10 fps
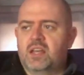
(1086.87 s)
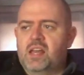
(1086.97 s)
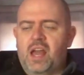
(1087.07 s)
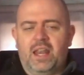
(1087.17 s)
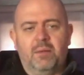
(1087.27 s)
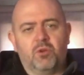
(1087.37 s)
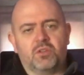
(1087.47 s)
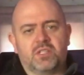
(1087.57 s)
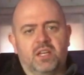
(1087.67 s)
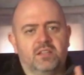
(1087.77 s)
And I'm not
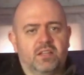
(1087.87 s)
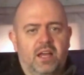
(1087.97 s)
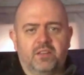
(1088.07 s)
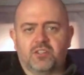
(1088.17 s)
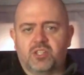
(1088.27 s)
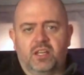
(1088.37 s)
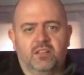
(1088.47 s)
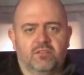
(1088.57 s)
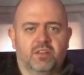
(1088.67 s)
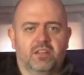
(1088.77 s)
sitting on either side
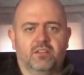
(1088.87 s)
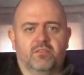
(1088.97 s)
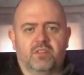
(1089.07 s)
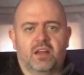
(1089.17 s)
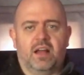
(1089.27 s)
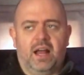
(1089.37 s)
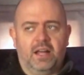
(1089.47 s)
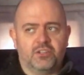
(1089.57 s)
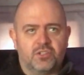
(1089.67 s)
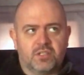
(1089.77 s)
of any of that. I
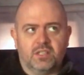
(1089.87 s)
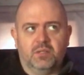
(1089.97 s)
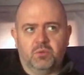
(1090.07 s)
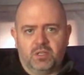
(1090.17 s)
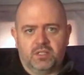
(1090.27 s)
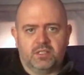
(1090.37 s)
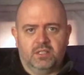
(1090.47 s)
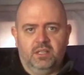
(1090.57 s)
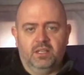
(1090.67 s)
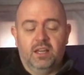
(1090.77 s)
just see what I see.